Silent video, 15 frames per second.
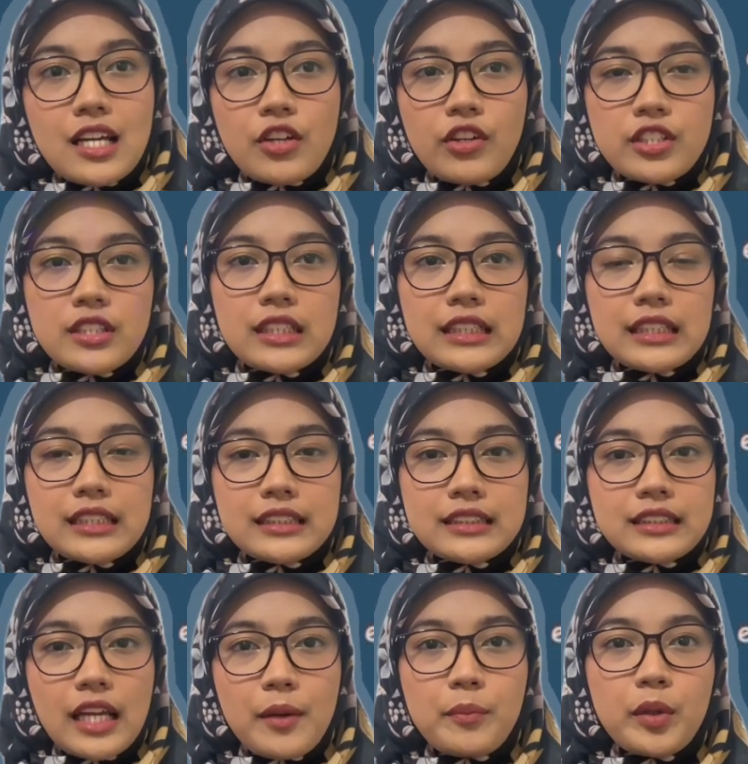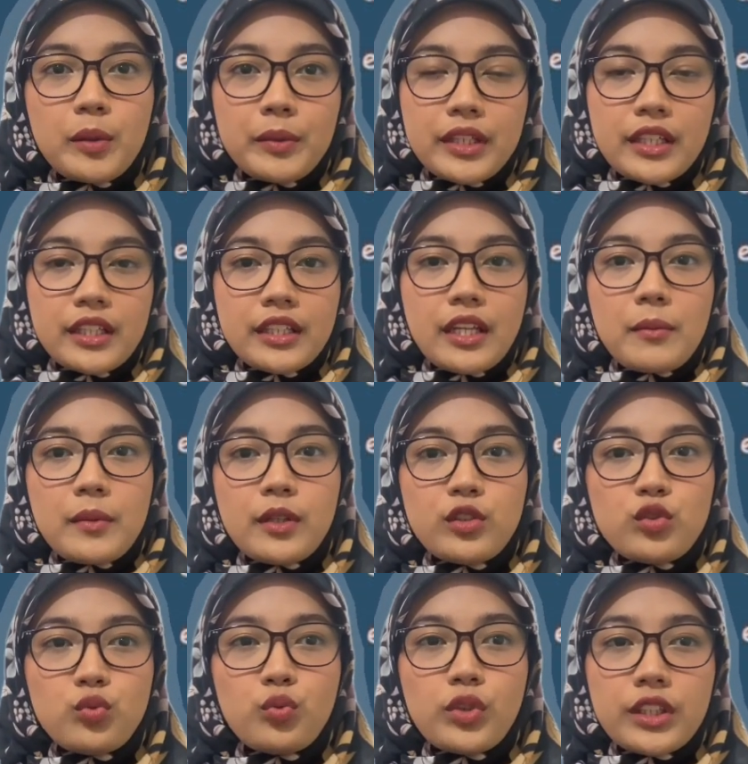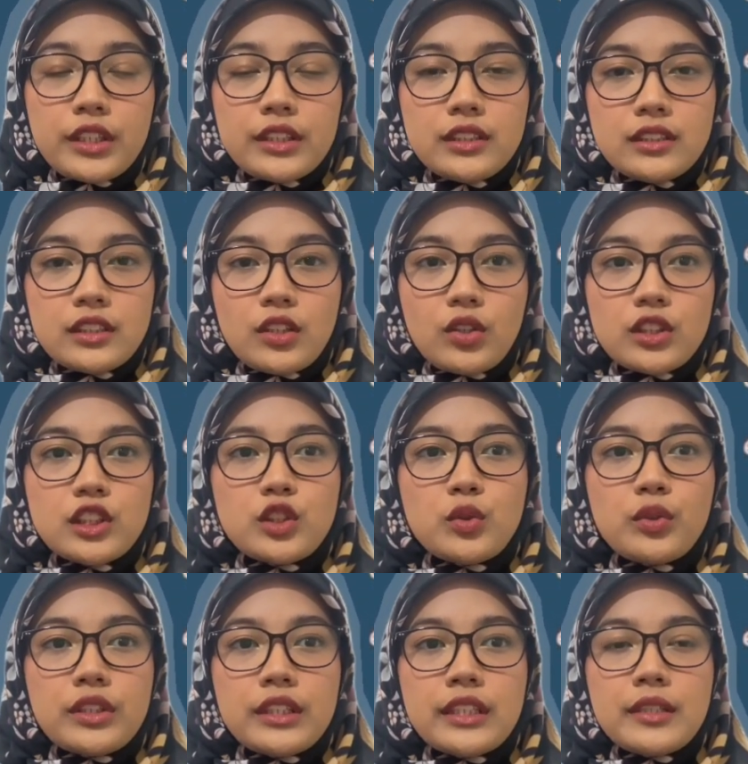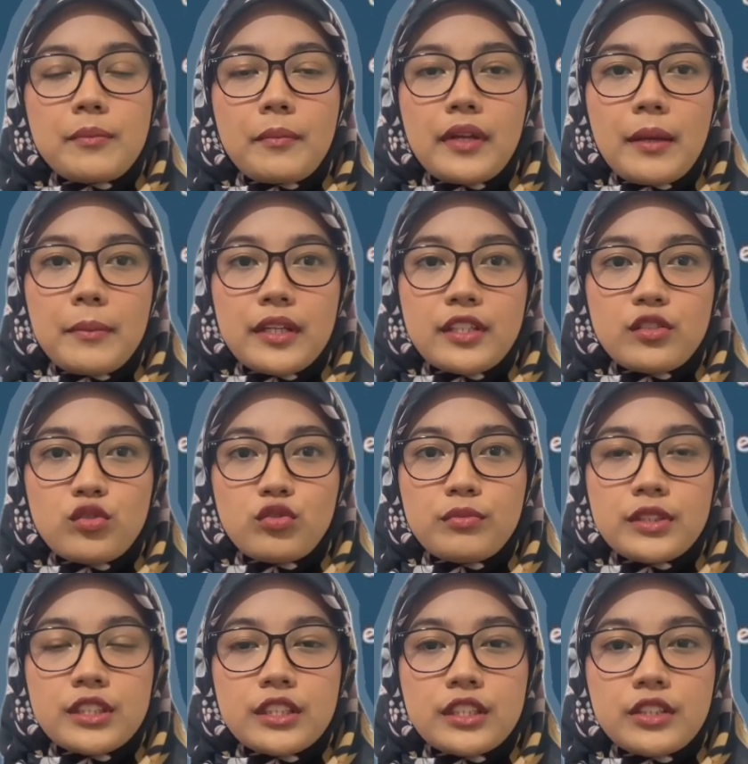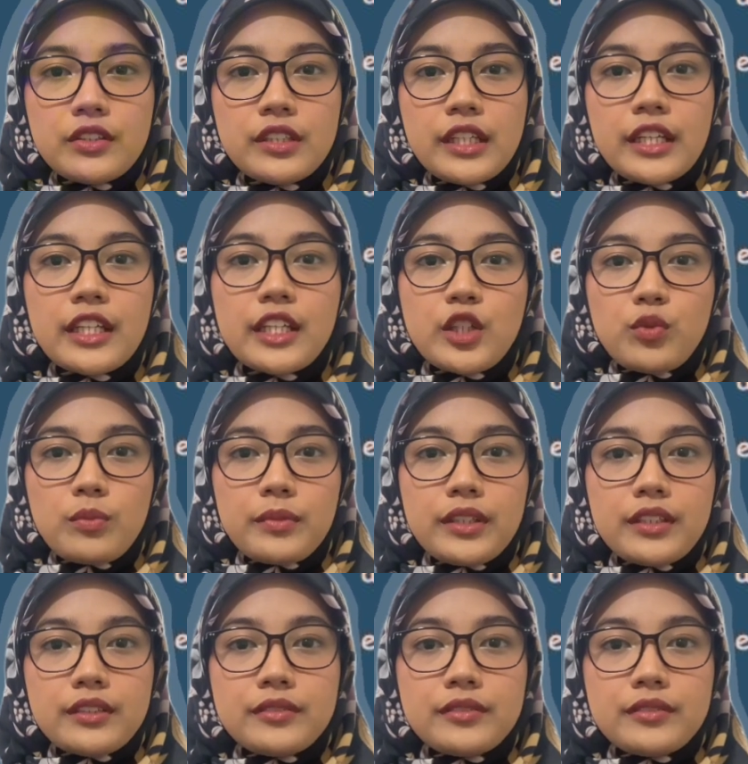casualties and permanent damage to workers, consequent damage to machinery and equipment.